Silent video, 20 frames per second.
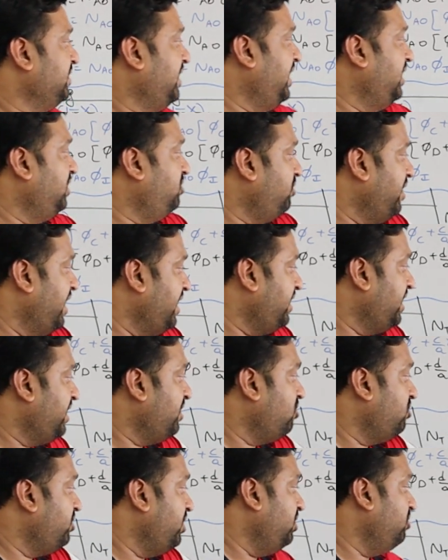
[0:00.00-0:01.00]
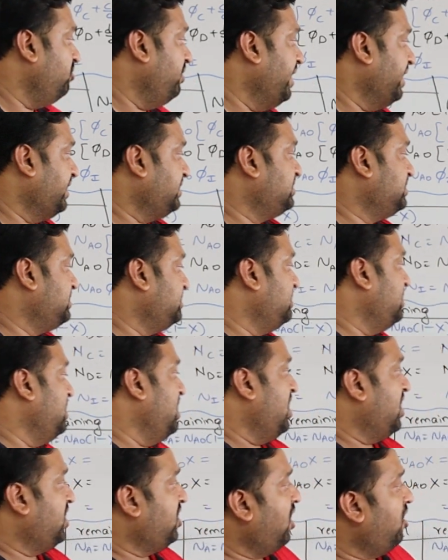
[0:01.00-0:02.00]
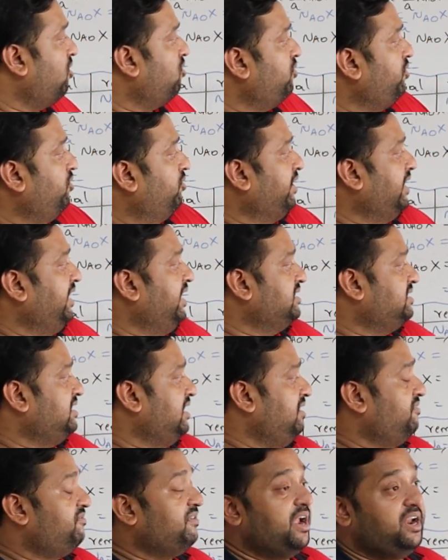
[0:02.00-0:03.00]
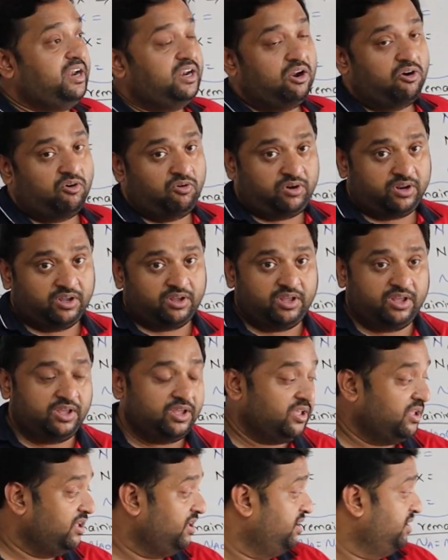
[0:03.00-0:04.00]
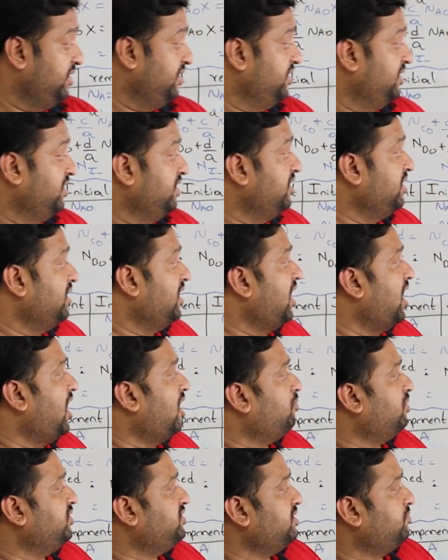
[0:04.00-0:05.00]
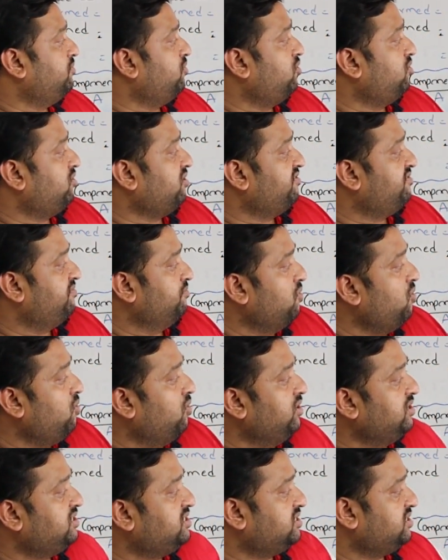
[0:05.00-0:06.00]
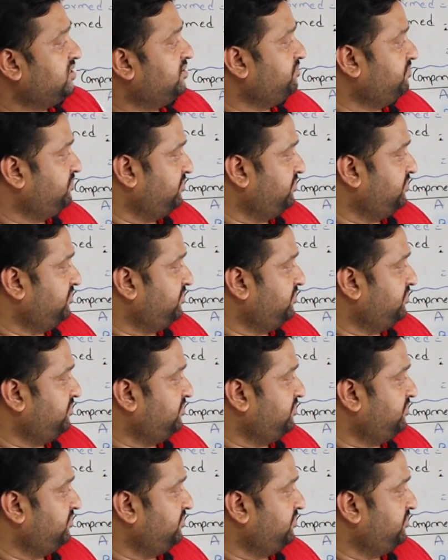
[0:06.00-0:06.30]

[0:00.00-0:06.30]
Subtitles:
into Na0 into x. Now you can easily find out how much amount of moles